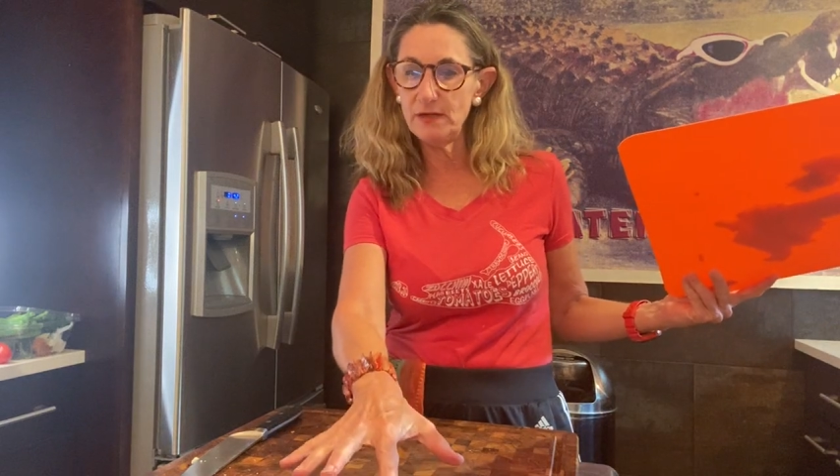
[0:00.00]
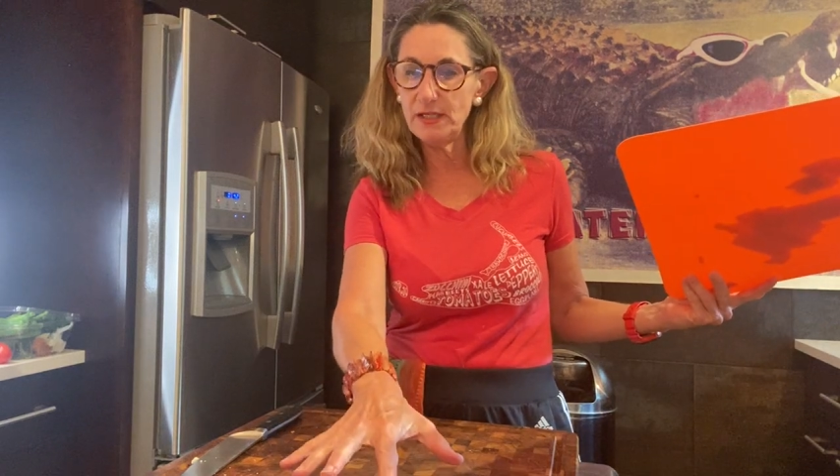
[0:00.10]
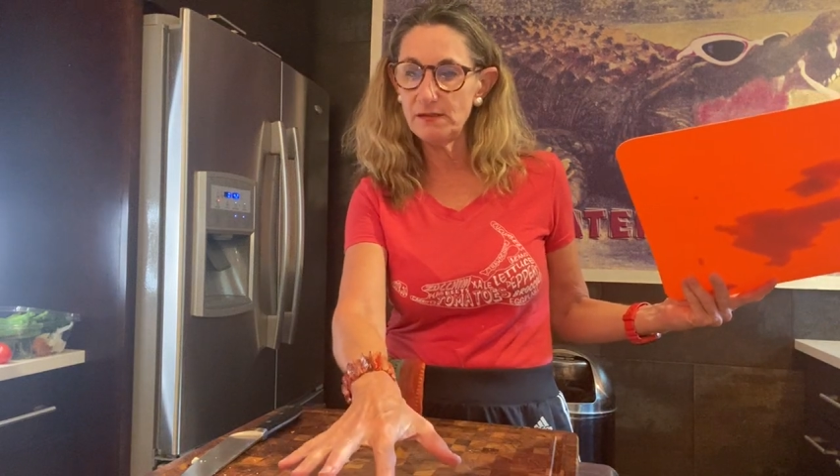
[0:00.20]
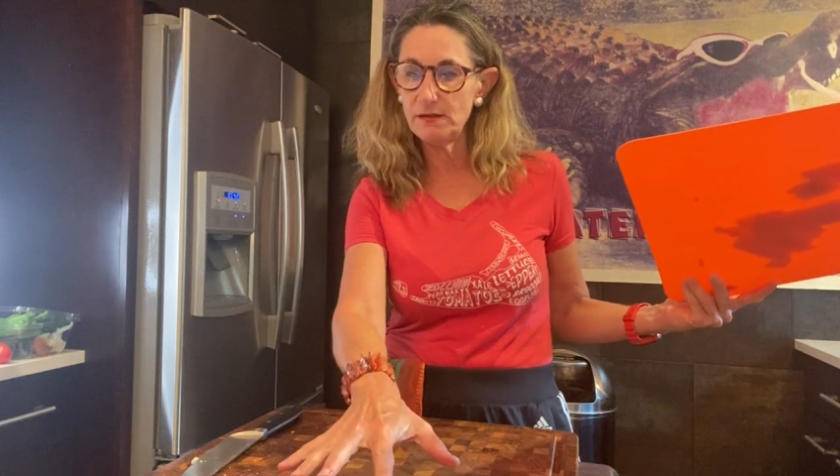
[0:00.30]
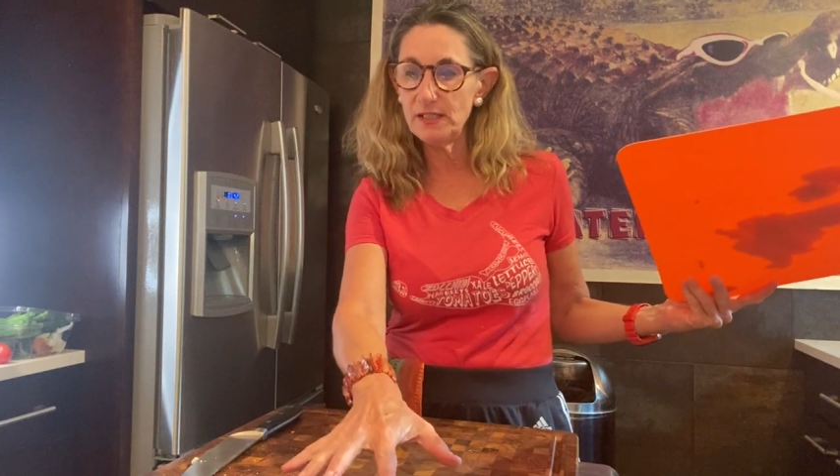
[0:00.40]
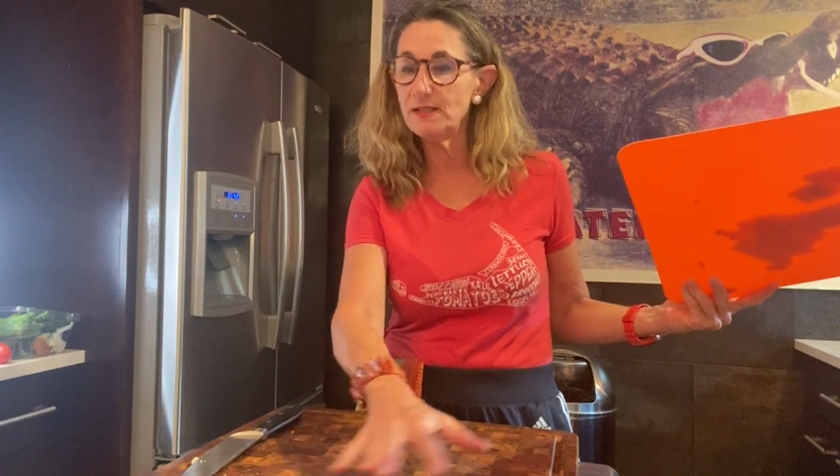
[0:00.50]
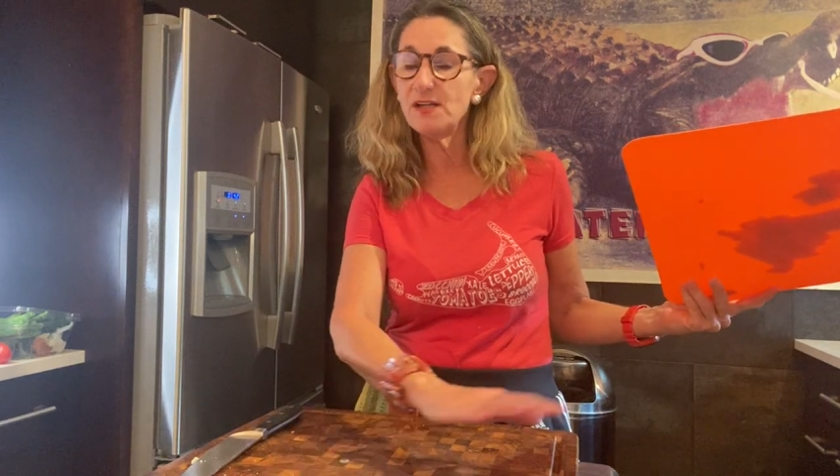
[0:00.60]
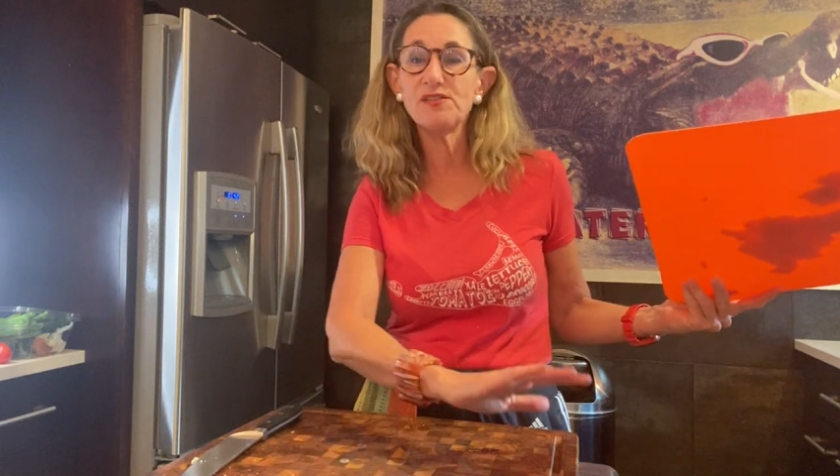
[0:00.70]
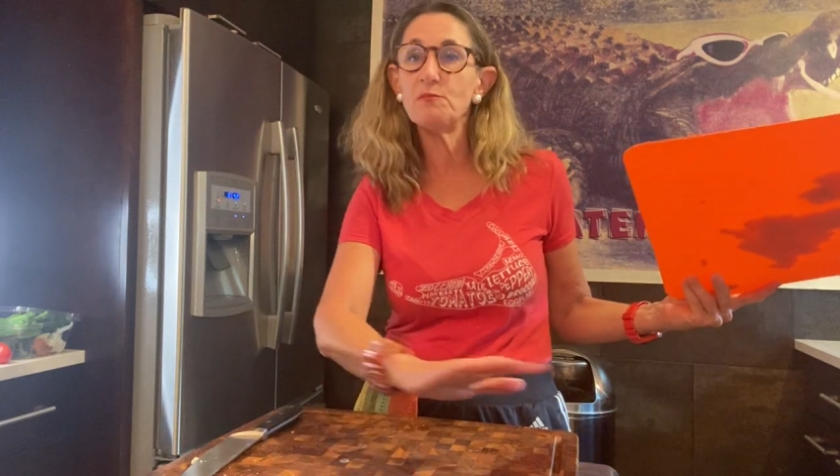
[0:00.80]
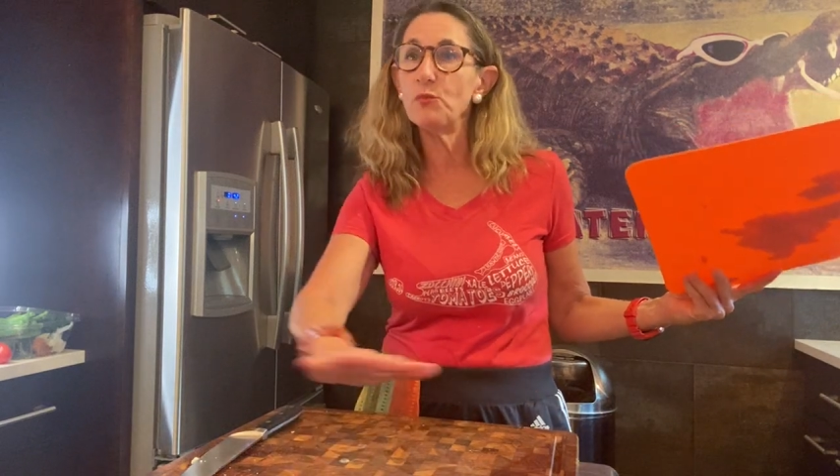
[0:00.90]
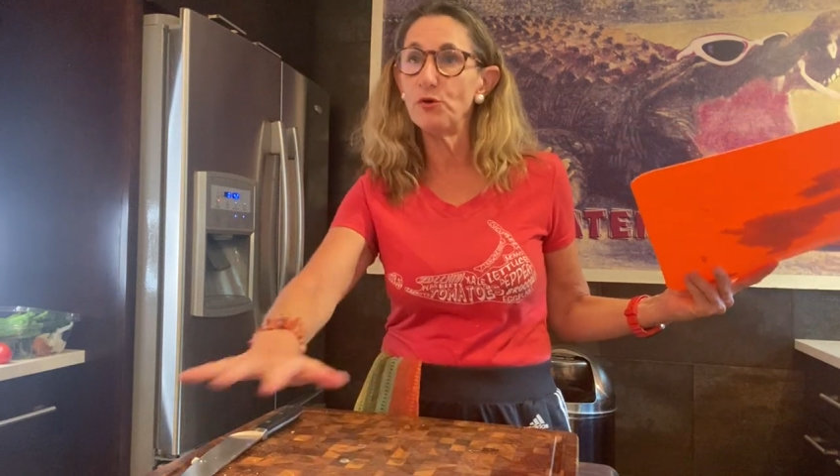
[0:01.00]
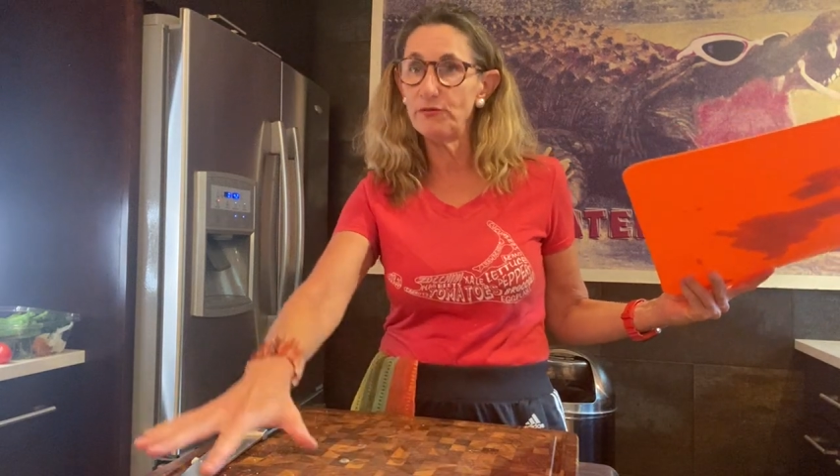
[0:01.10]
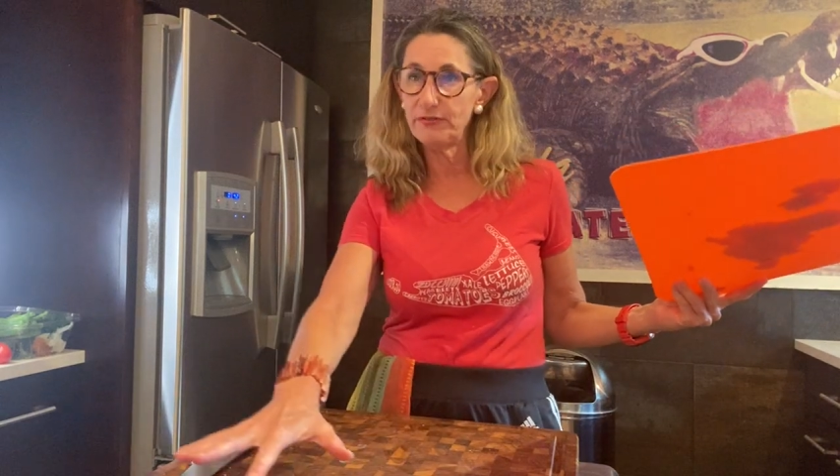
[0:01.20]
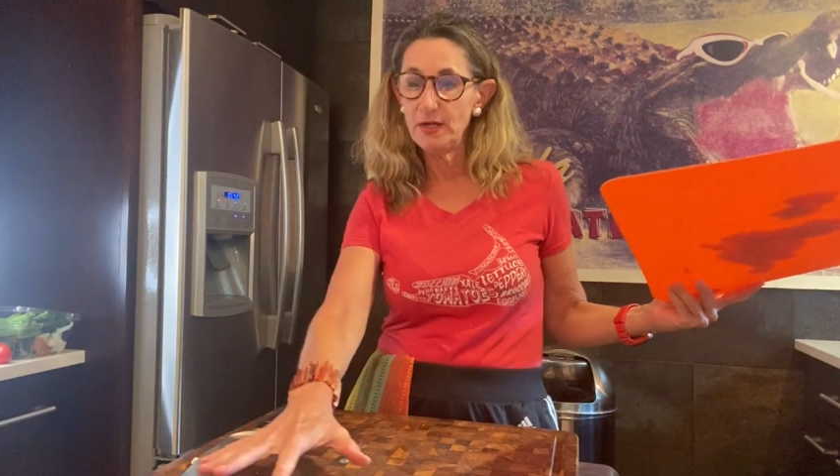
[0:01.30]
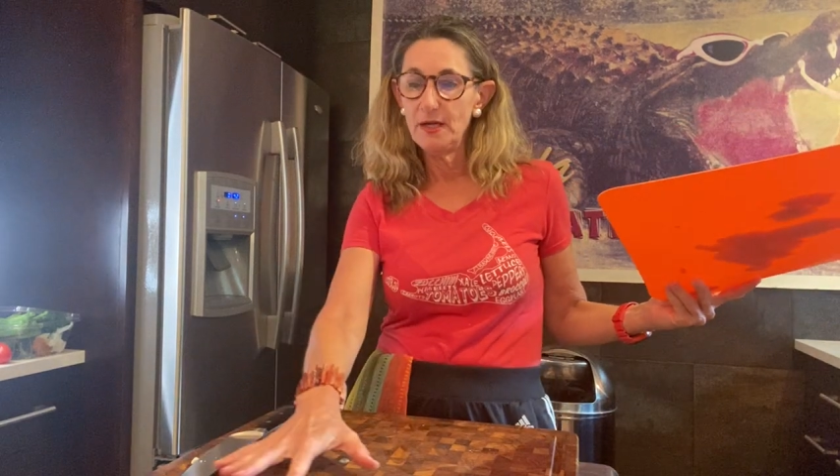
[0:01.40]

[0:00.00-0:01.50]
it, it doesn't move.